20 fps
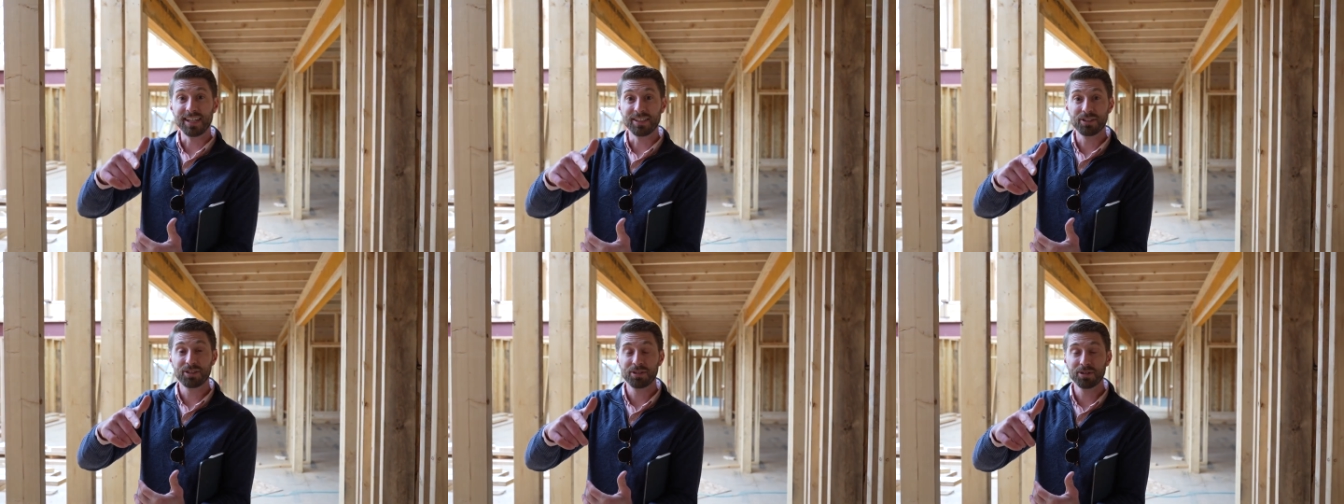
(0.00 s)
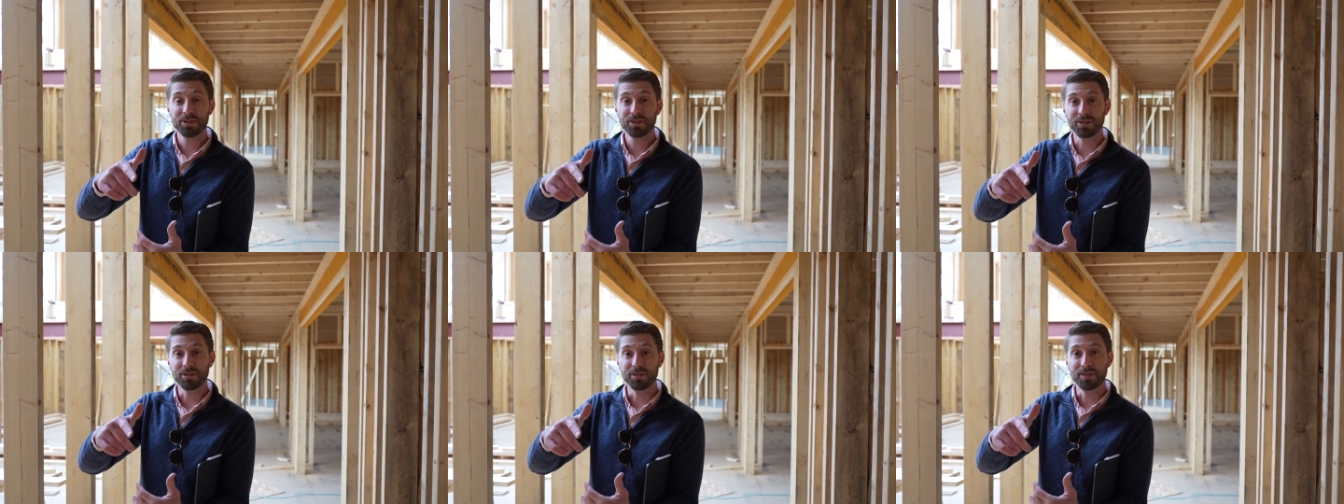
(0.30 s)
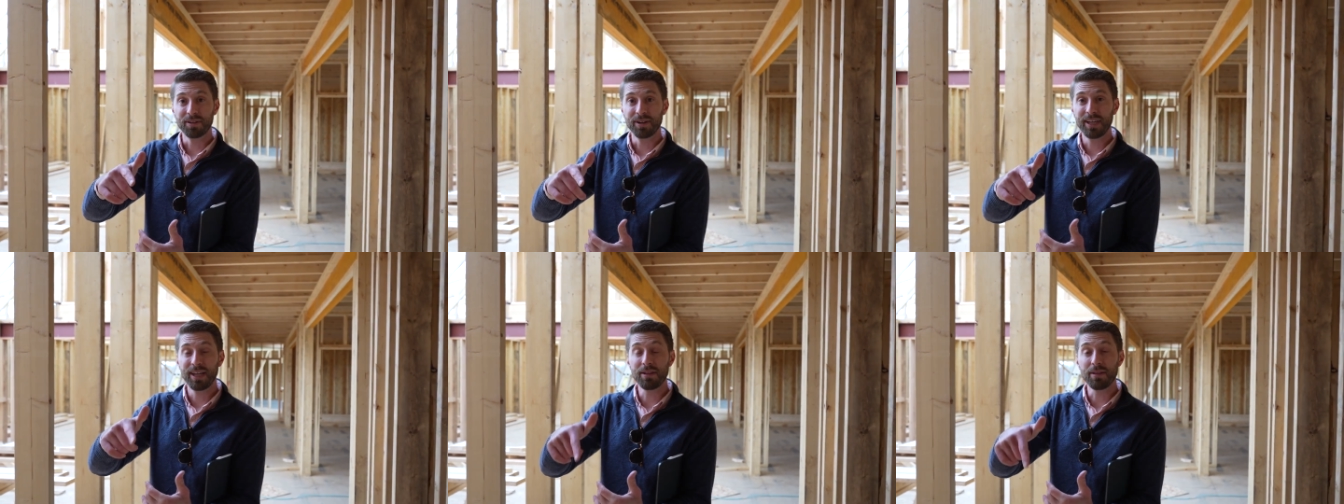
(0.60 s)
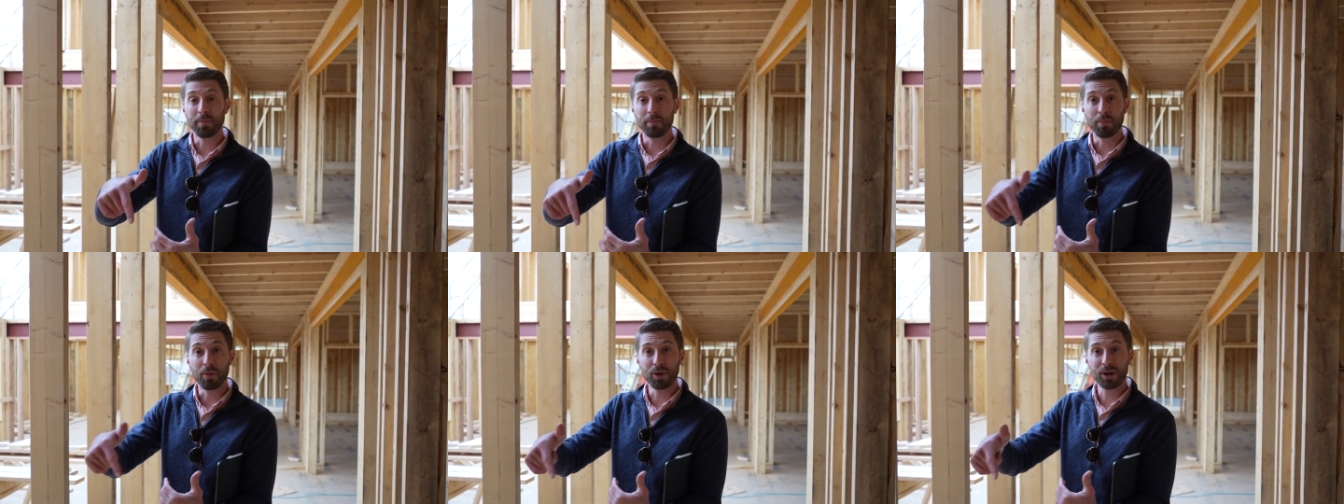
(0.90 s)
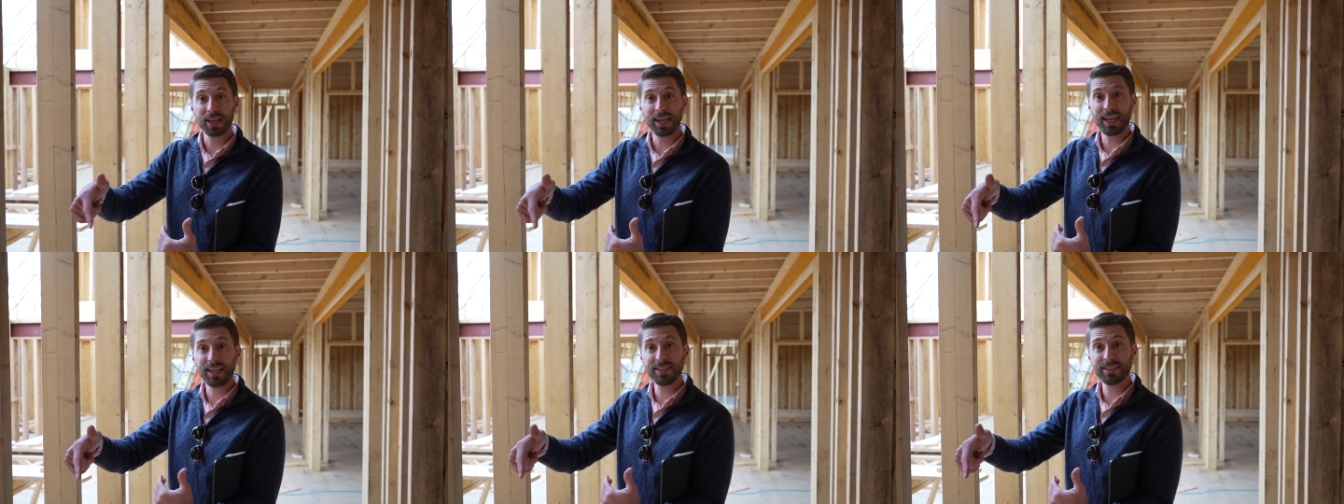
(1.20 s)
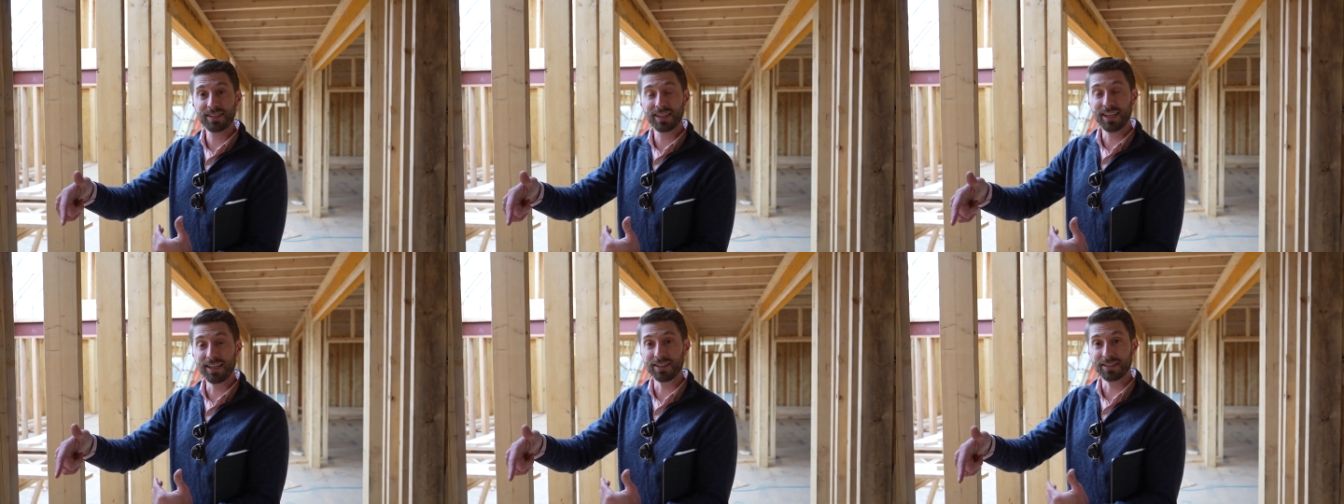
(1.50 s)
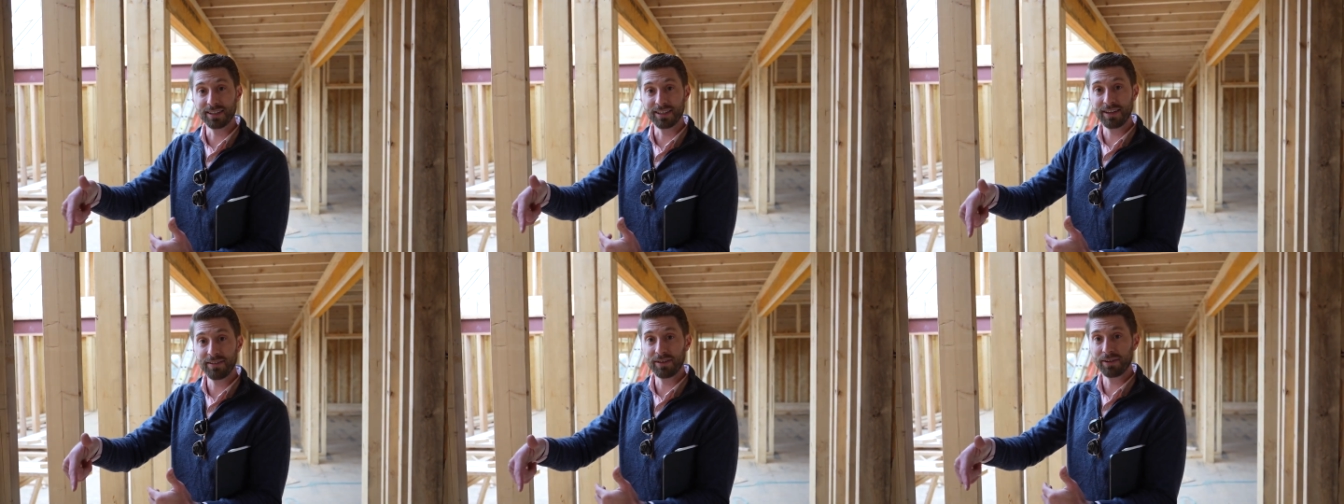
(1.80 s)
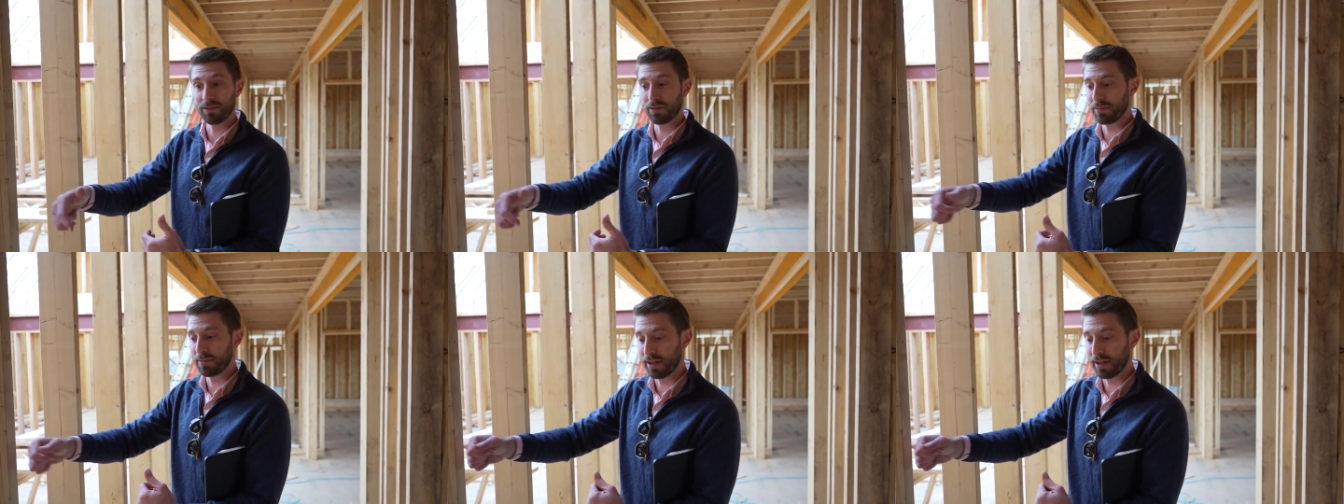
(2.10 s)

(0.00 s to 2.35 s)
That's true. He had the bookcase in his living room.